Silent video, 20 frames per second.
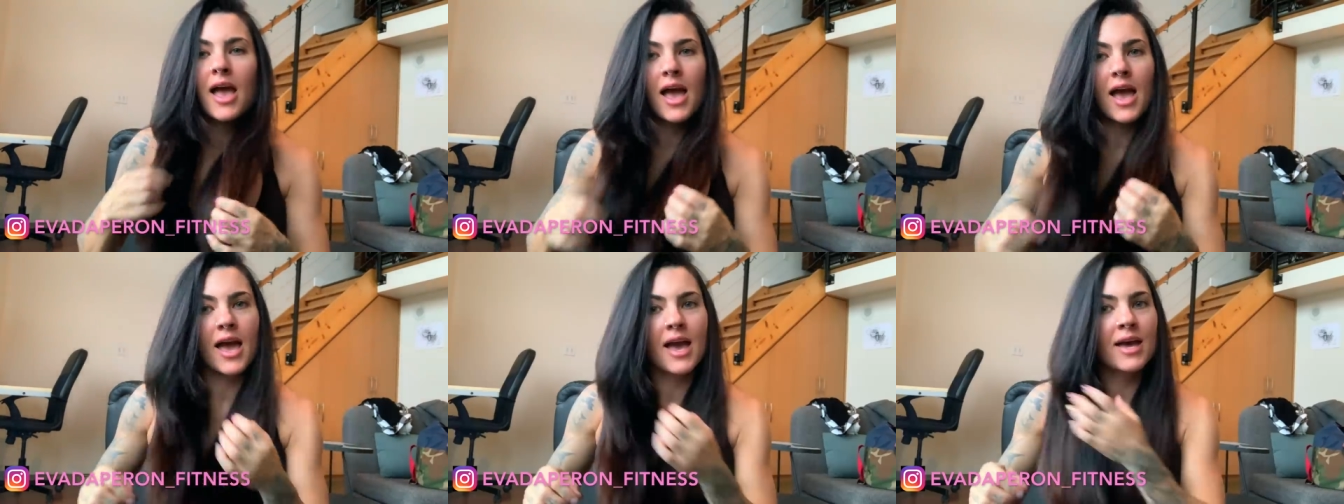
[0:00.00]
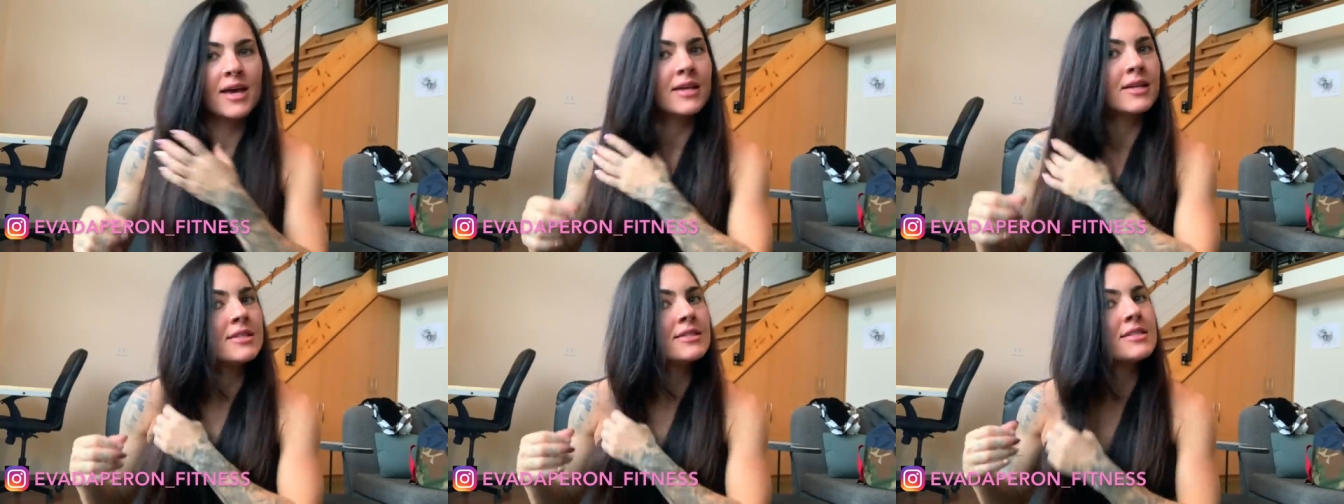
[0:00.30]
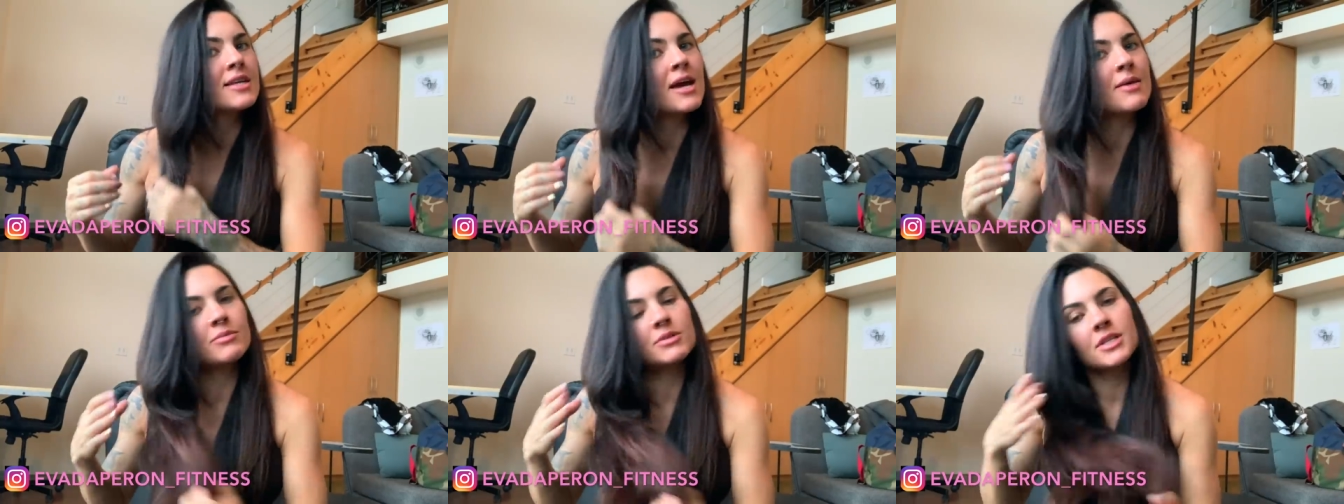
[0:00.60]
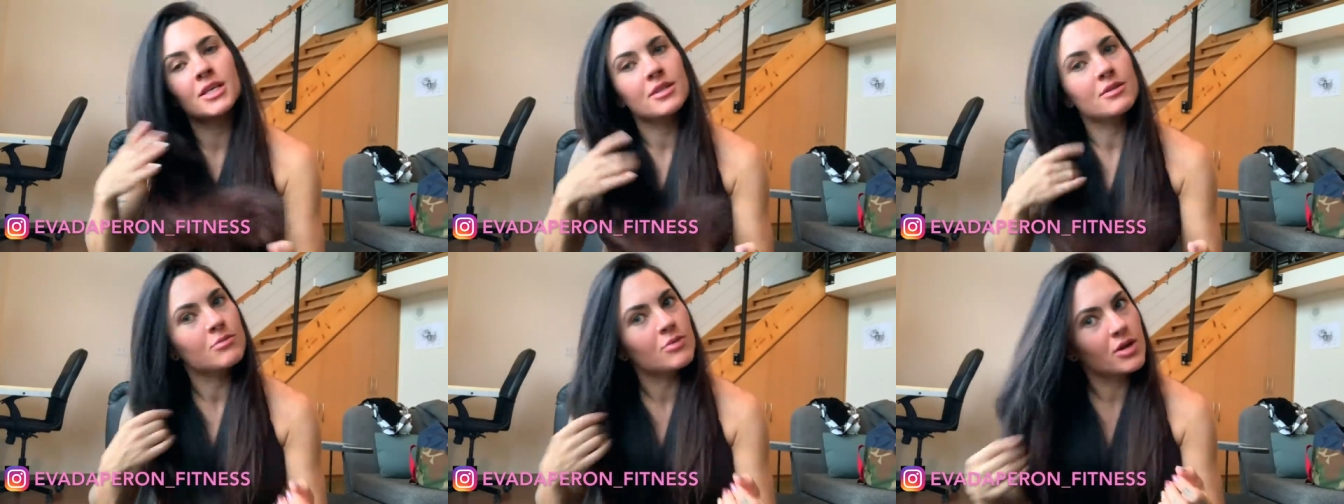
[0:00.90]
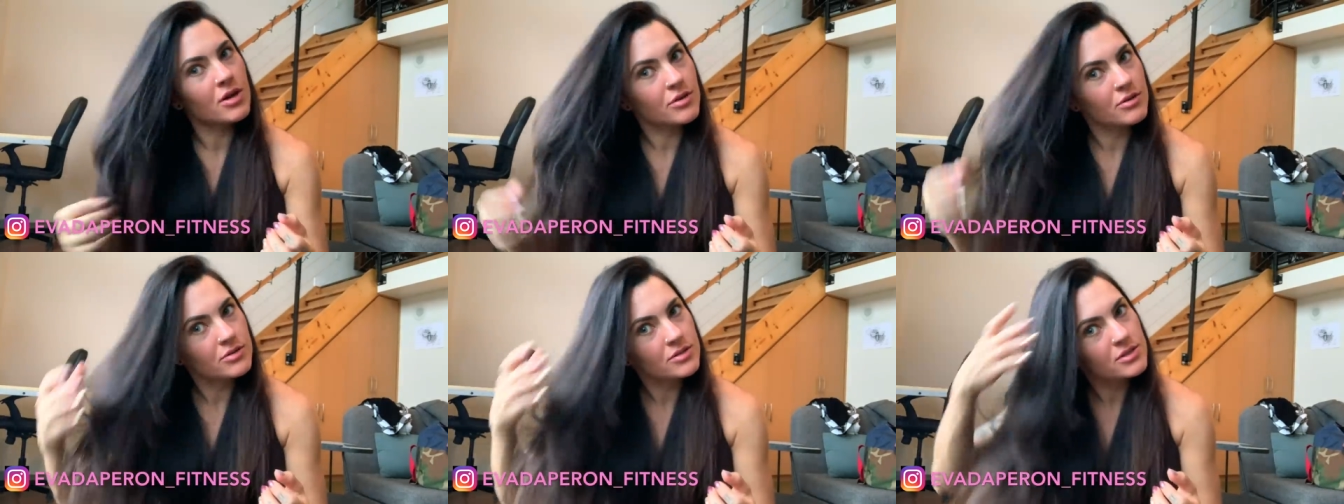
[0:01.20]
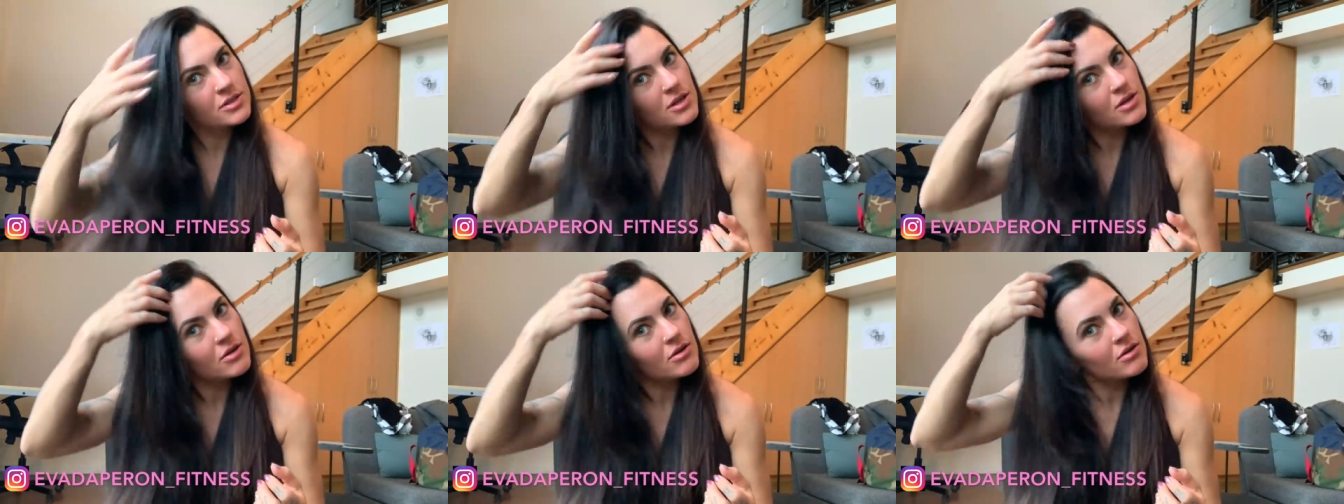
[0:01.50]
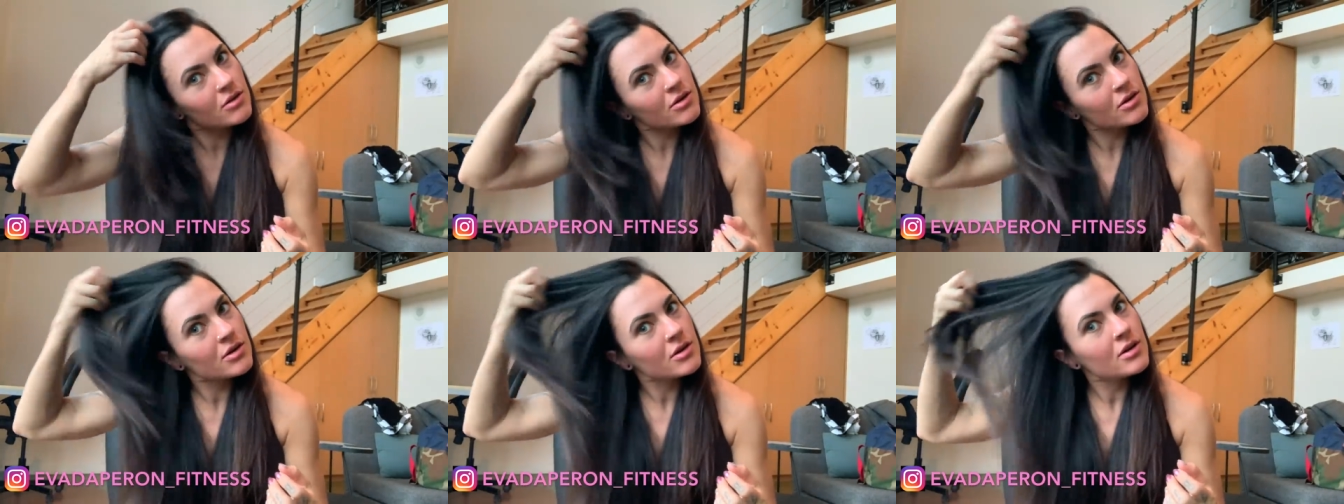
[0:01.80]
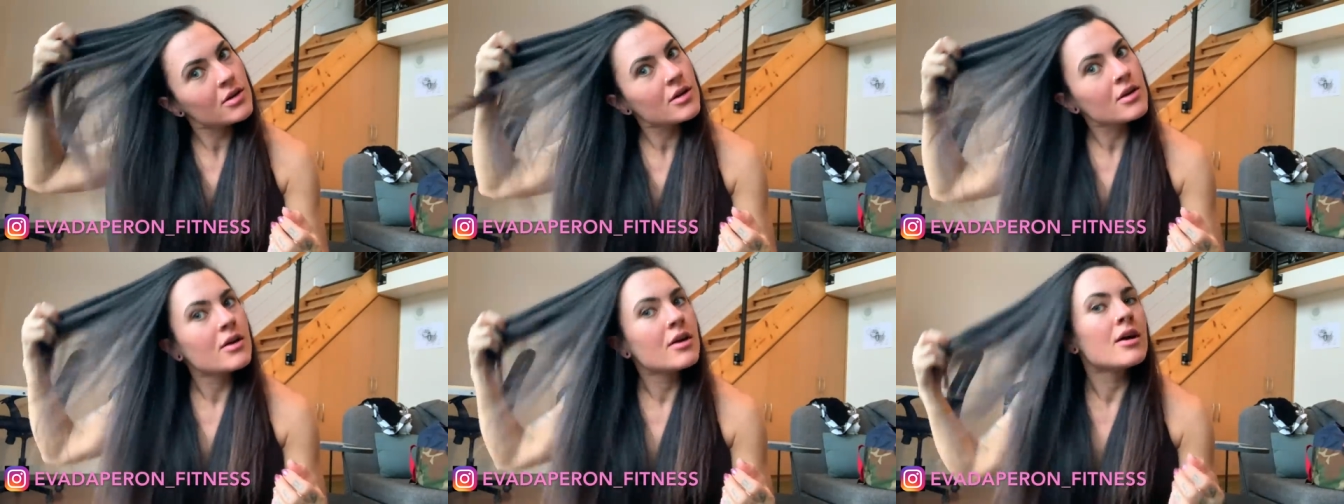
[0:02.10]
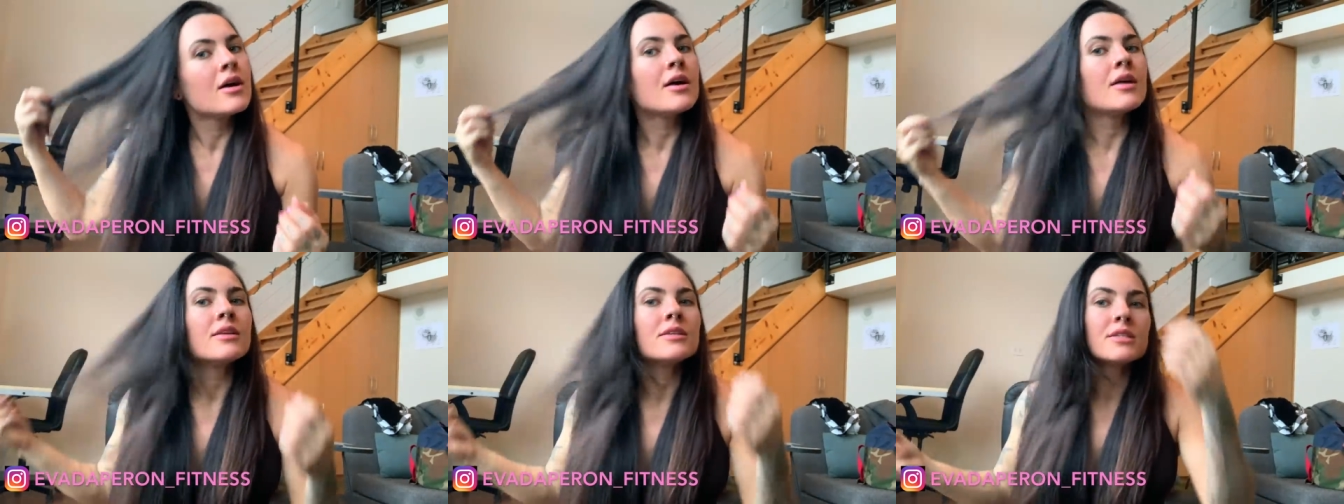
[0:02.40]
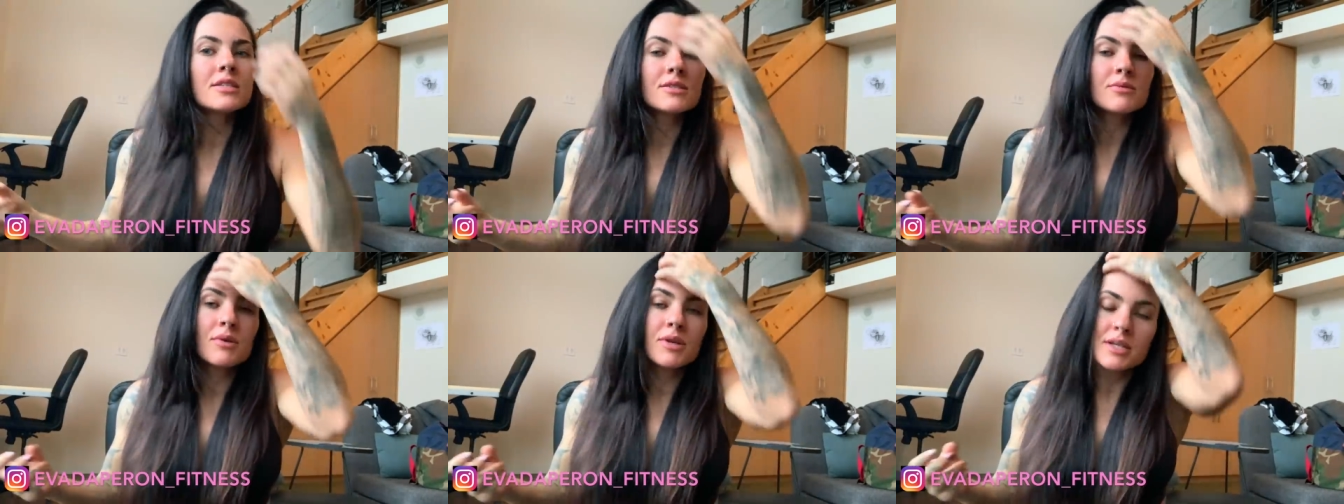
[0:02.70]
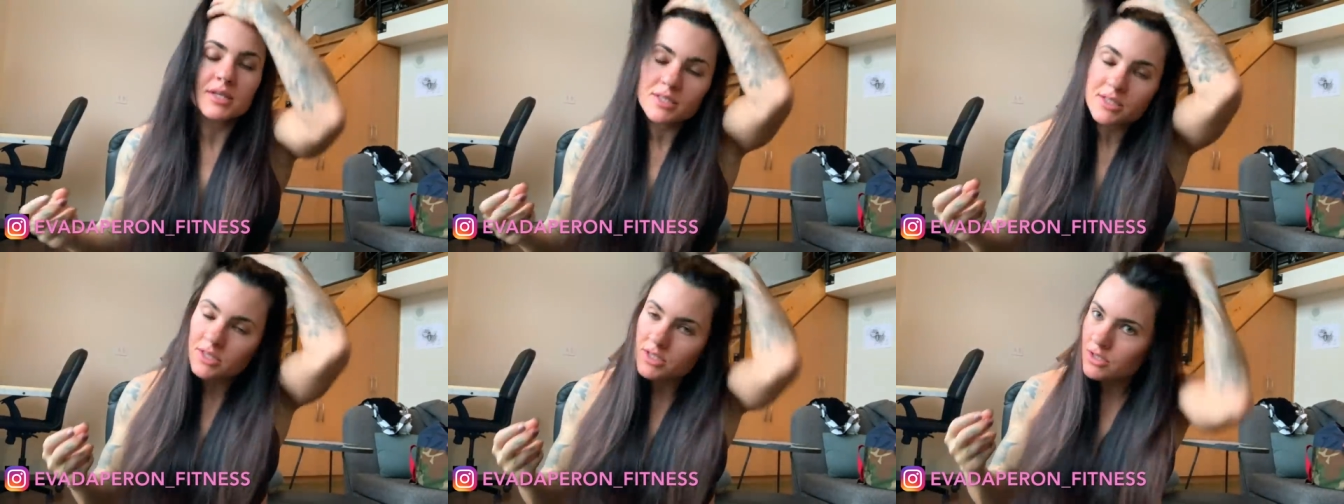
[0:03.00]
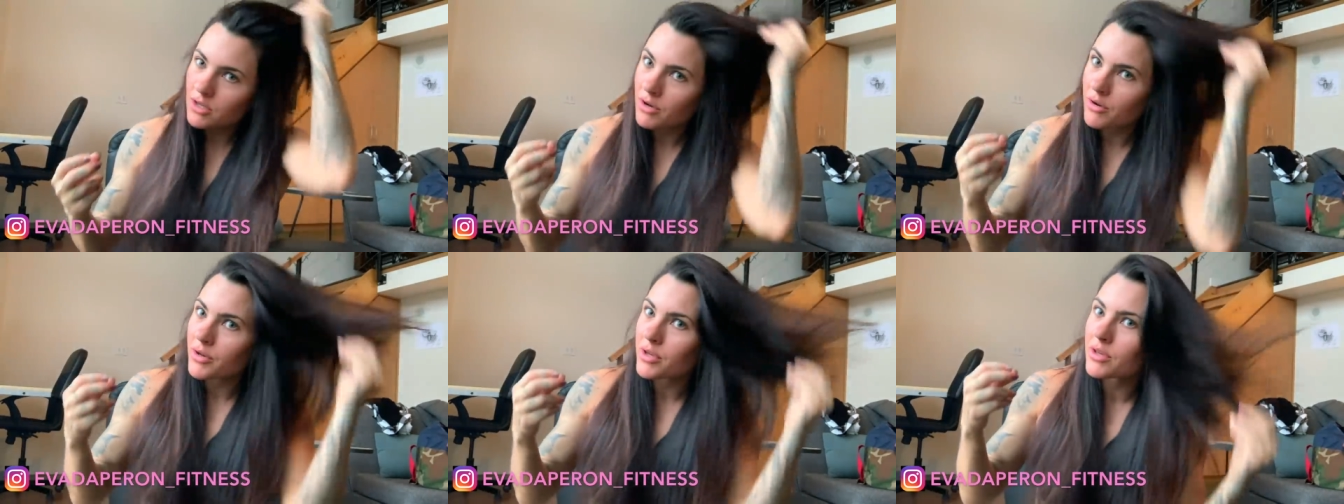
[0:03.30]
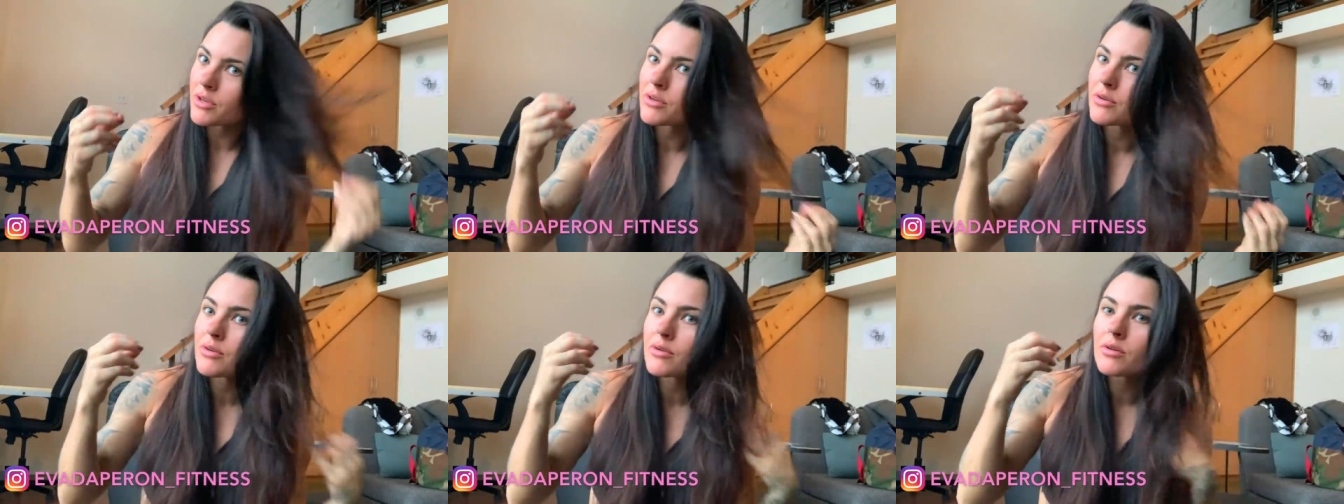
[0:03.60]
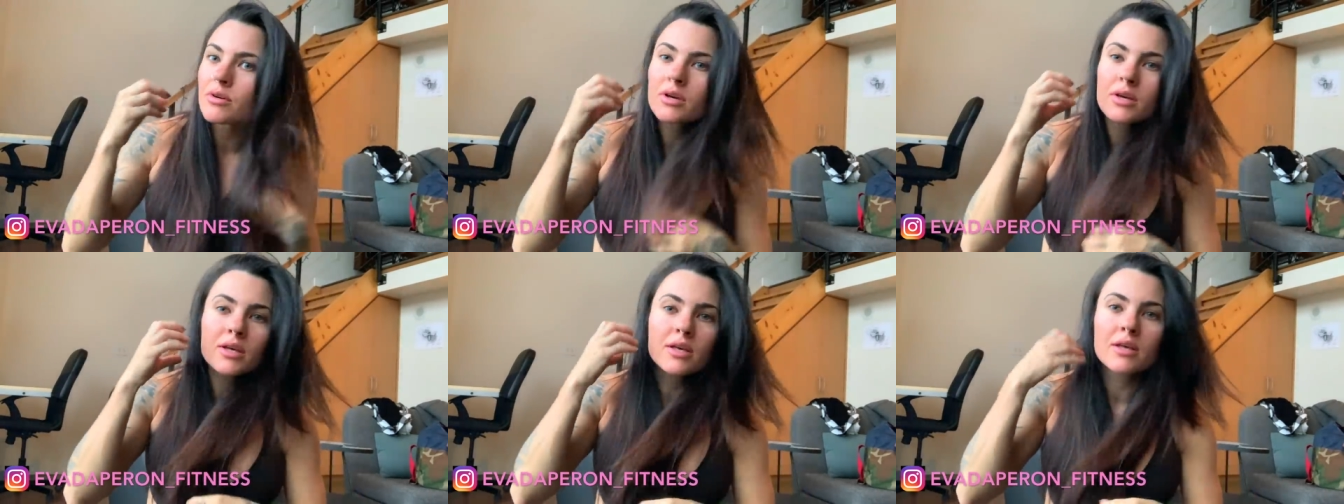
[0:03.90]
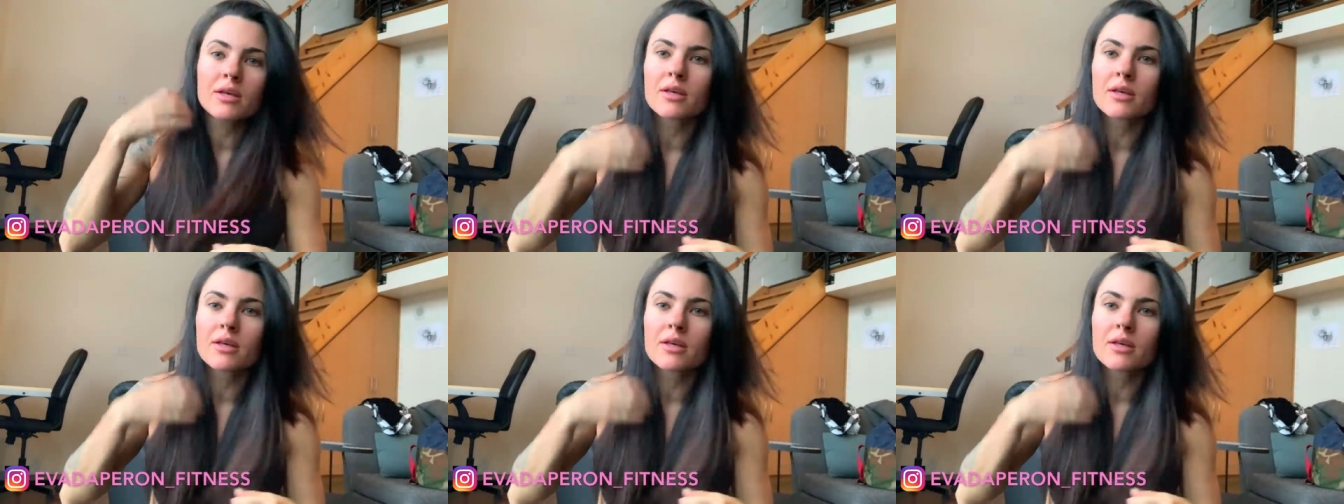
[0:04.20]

and it's time to let them go. So just wanted to show you.